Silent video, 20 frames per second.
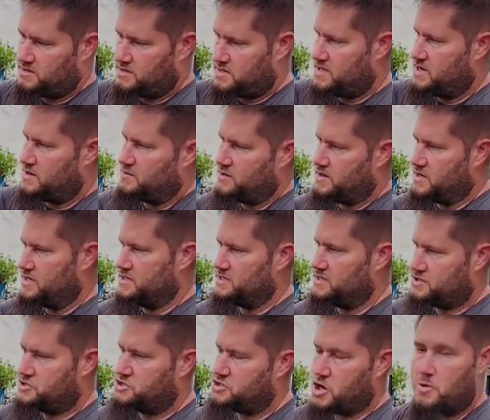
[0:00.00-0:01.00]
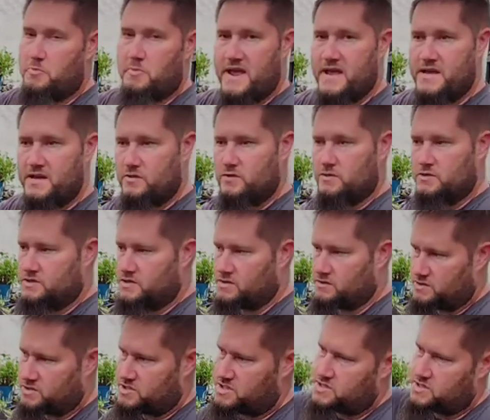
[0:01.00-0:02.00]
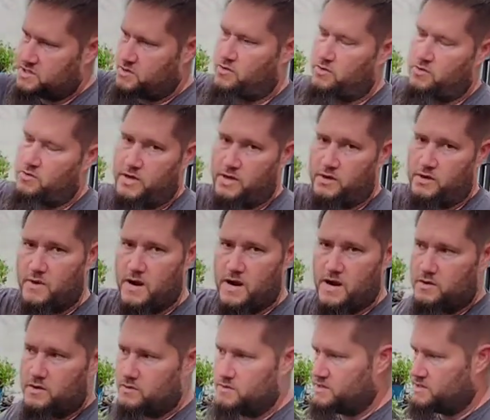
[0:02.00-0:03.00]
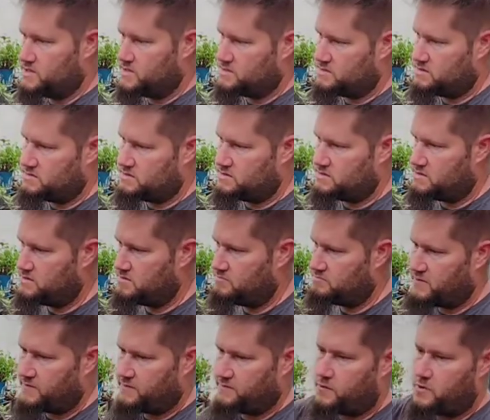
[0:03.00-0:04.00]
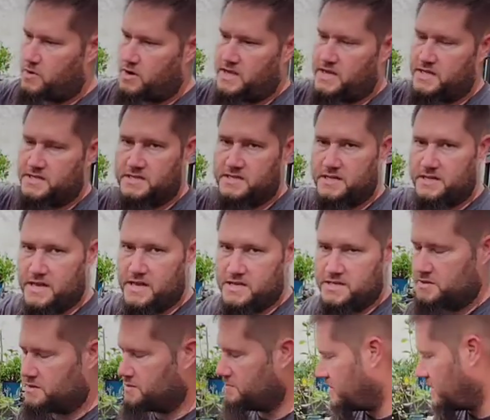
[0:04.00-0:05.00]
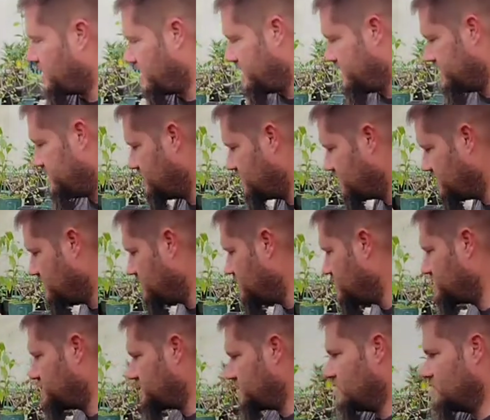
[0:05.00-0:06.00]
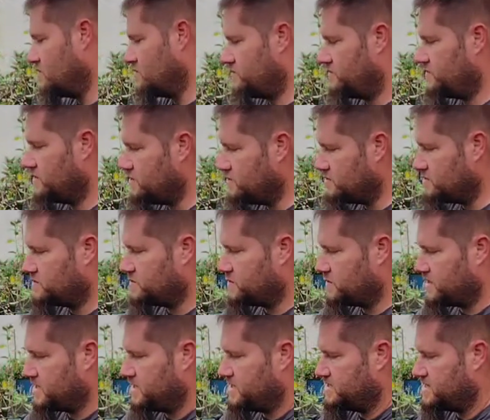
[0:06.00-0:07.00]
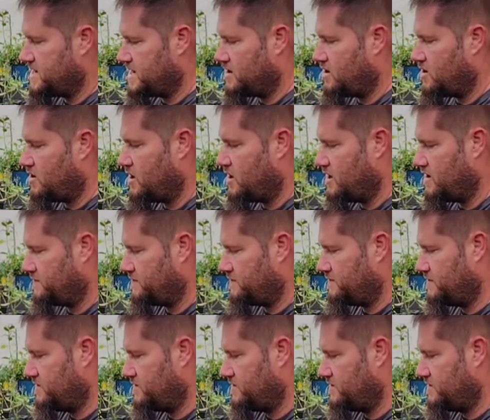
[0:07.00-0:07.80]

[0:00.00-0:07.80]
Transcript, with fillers: you know, at sharp angles or circling around before it gets to the edge of the pot. So those we're going to take off